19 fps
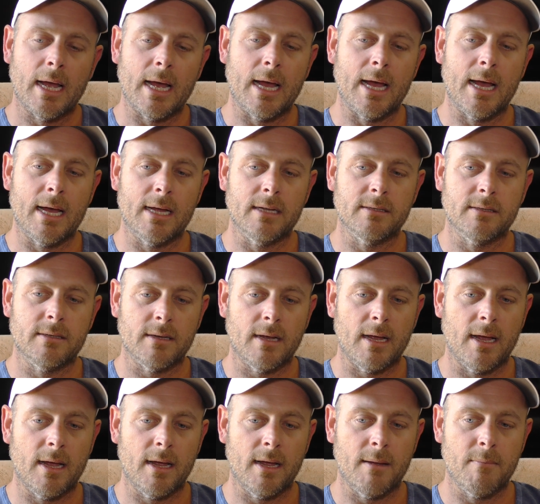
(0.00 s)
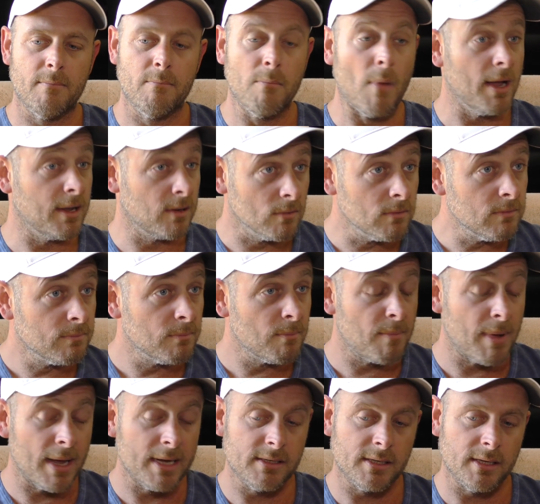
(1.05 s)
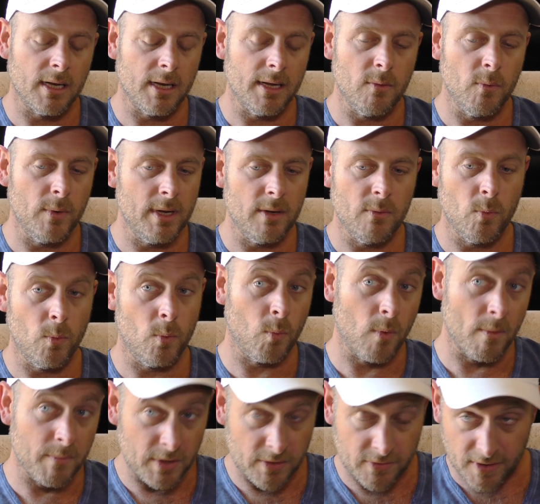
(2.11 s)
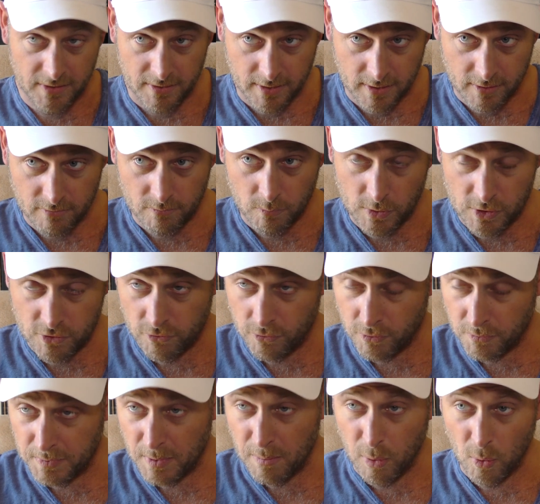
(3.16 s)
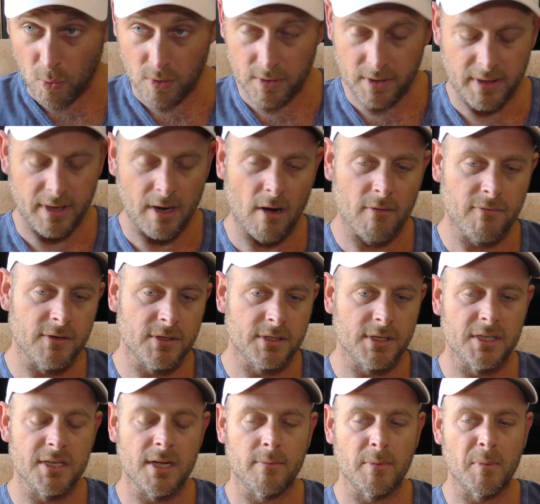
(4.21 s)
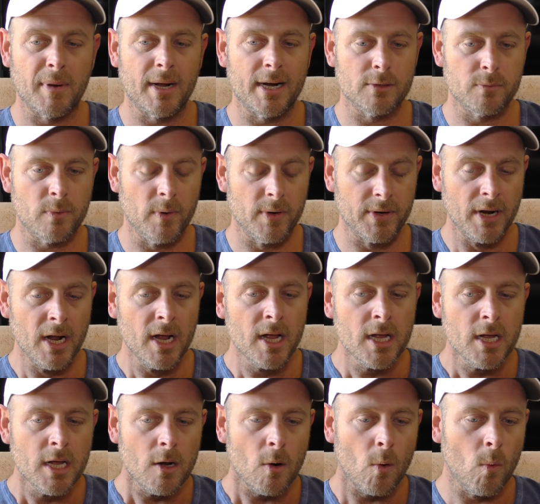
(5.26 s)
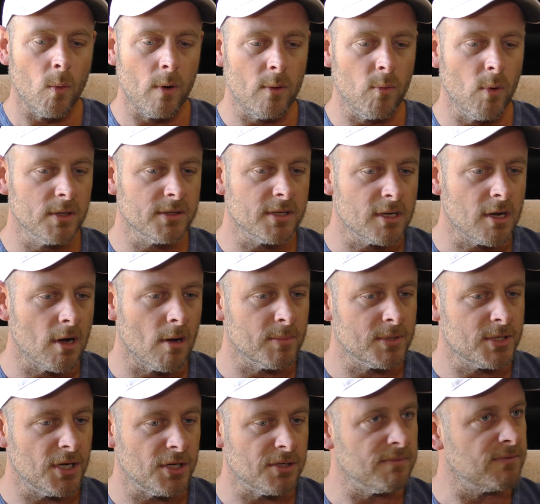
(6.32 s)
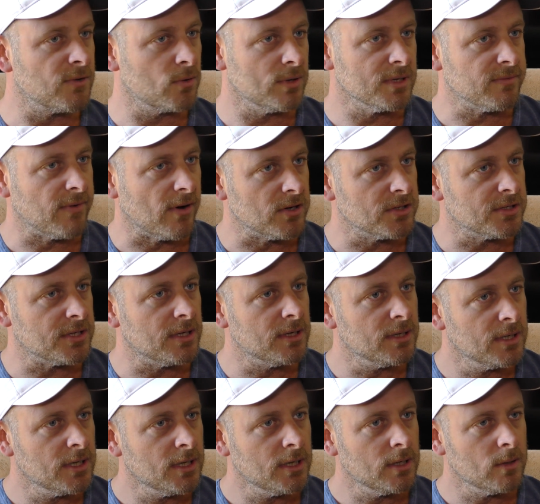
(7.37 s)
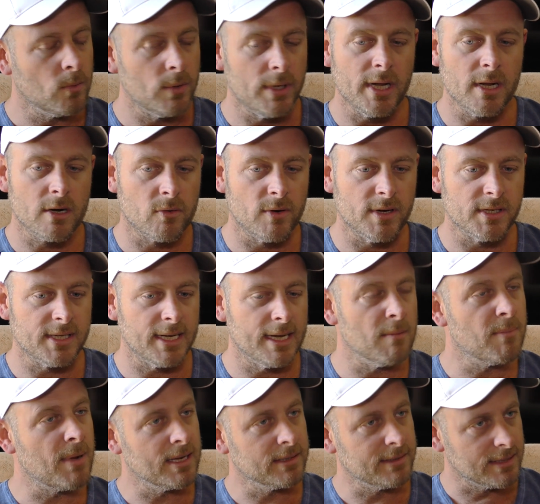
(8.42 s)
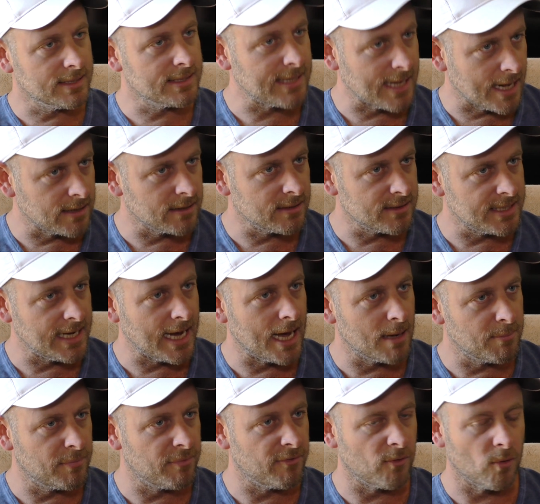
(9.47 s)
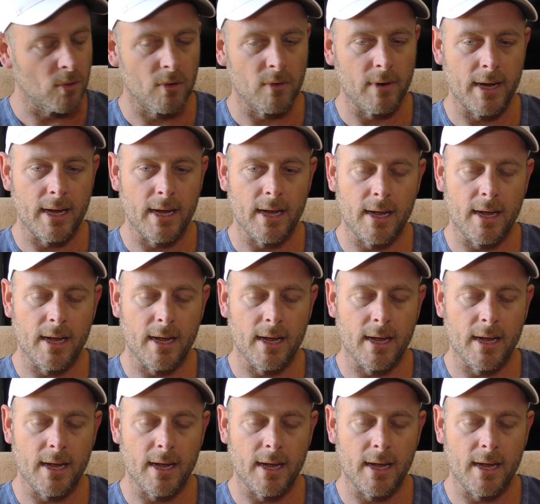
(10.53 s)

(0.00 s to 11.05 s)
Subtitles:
Michael, basically, when we drew up the board in the office, the type of players we wanted competition for Chris Forrester. We need Chris to get back to the standards he had before